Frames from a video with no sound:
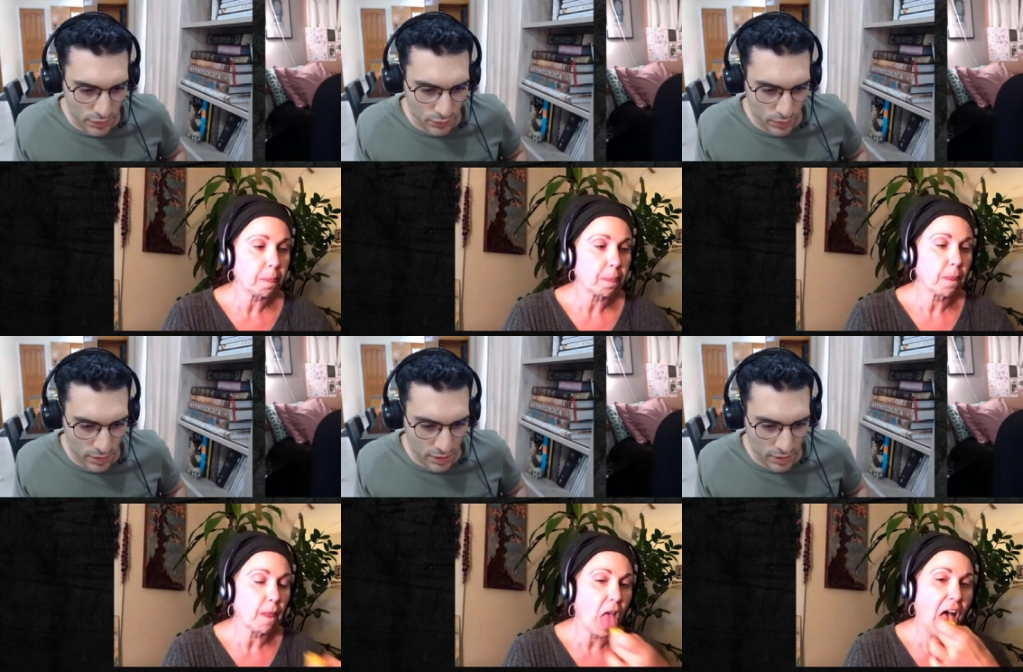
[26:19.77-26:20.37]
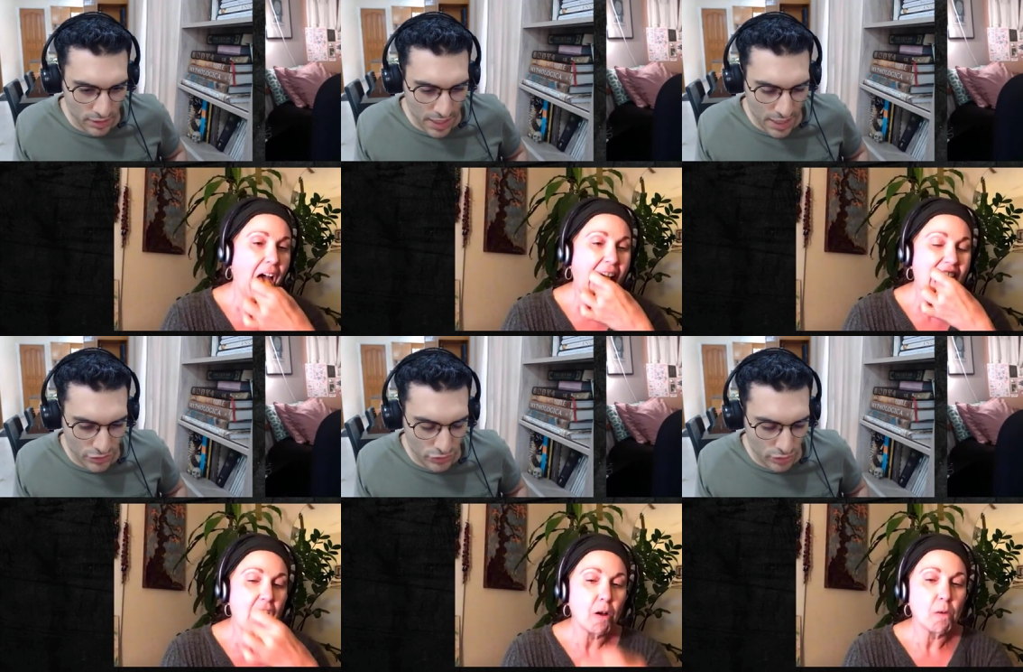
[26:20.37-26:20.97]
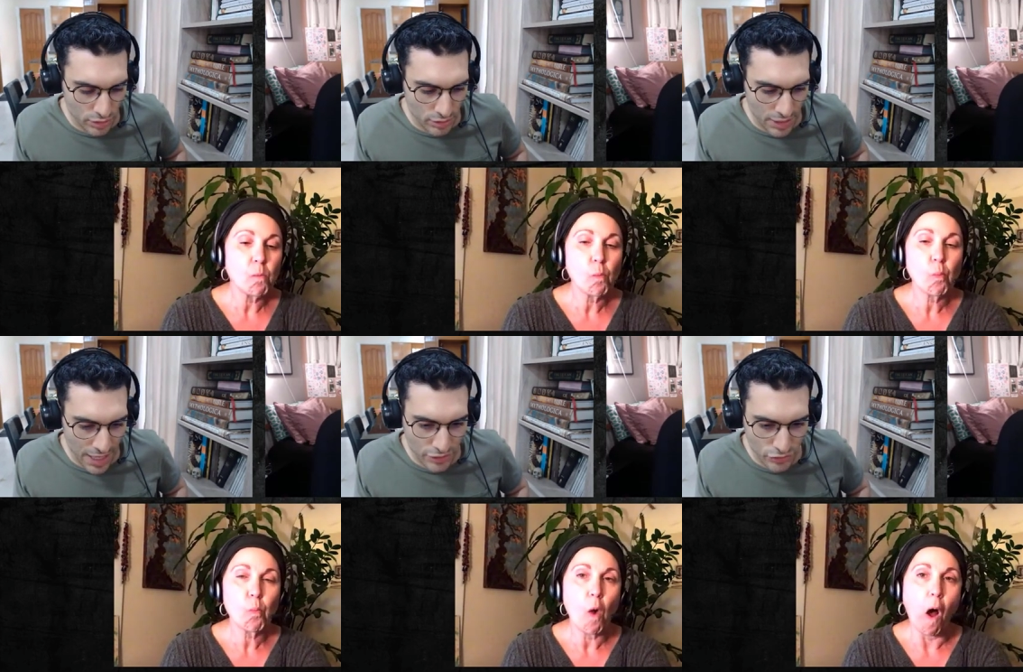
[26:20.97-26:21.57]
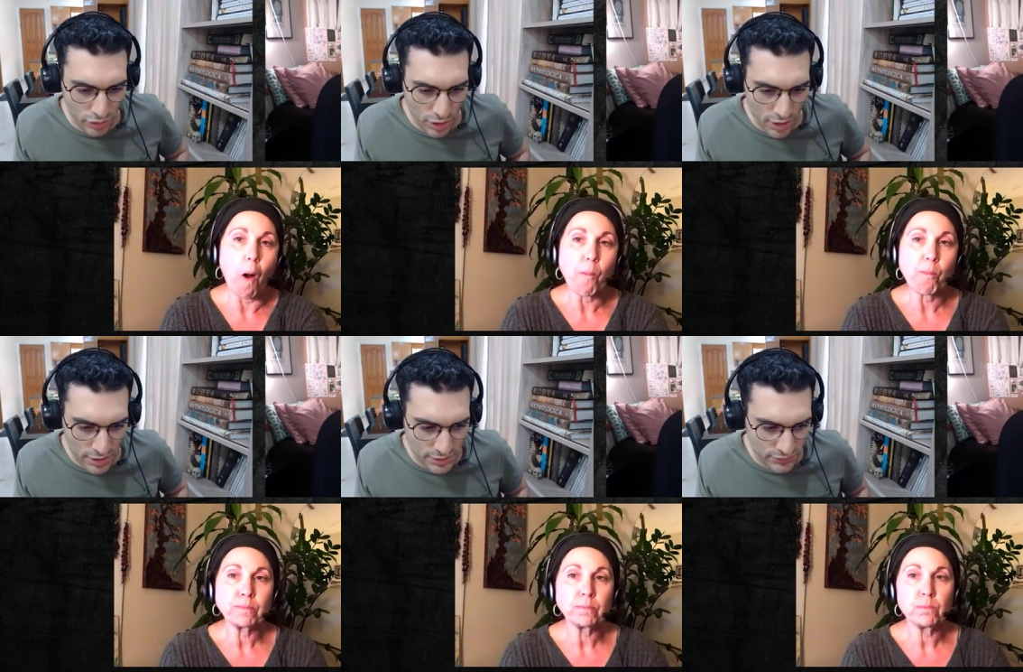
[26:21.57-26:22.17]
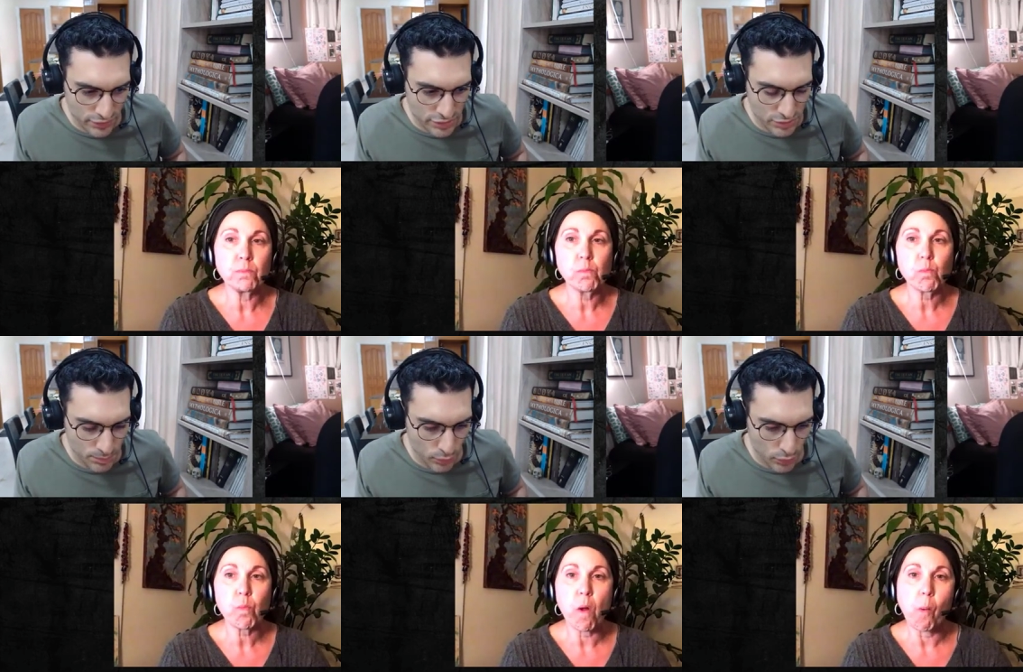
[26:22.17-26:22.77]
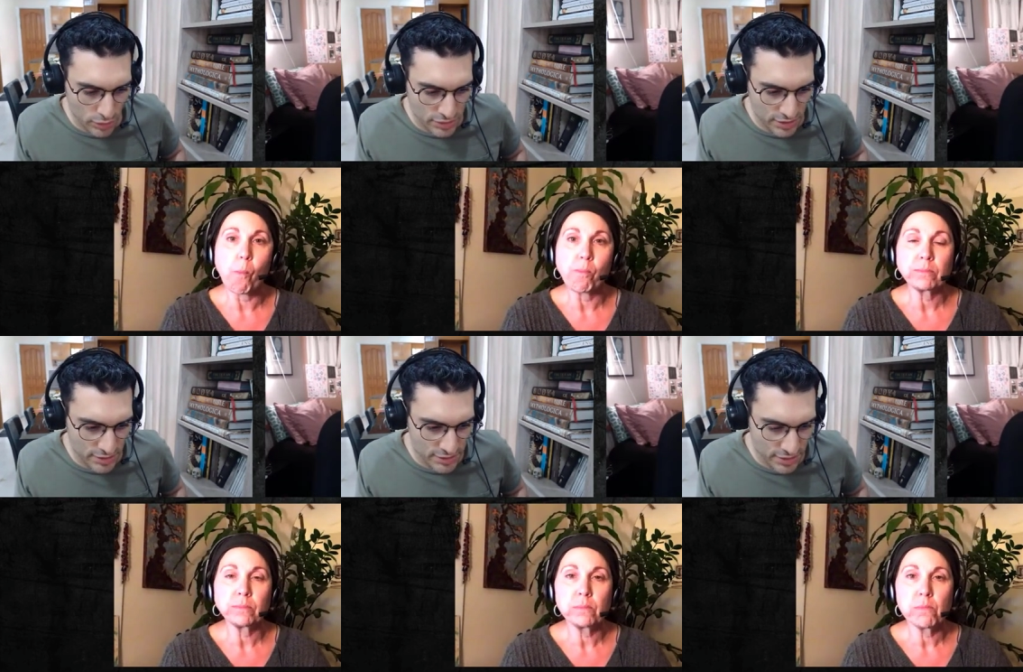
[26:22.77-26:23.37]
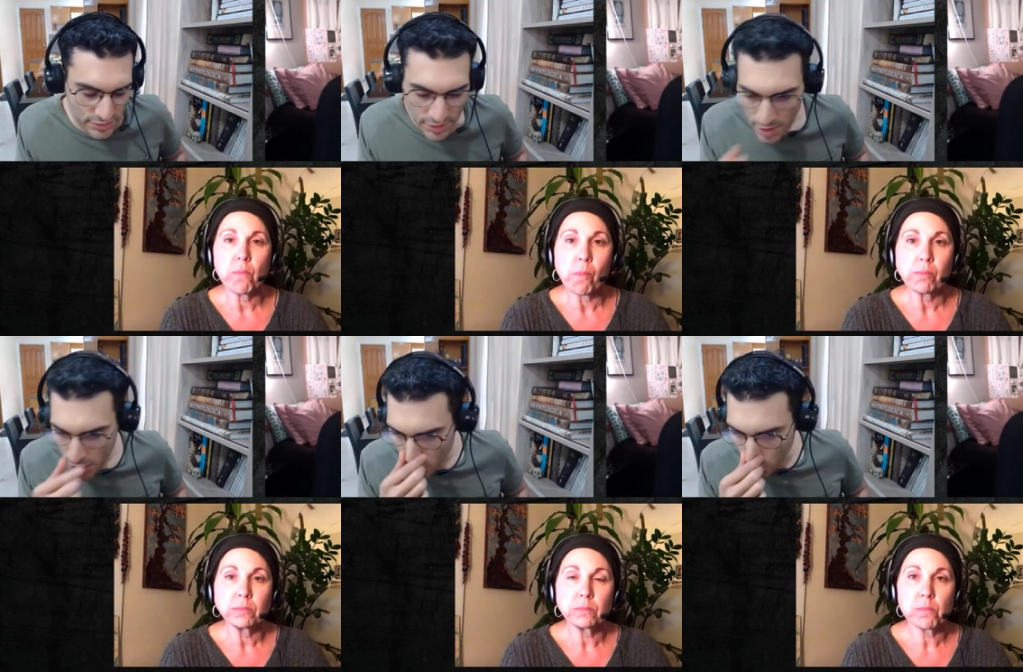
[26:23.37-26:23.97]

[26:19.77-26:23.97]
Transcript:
Speaker 1: between naturalized versus born citizens?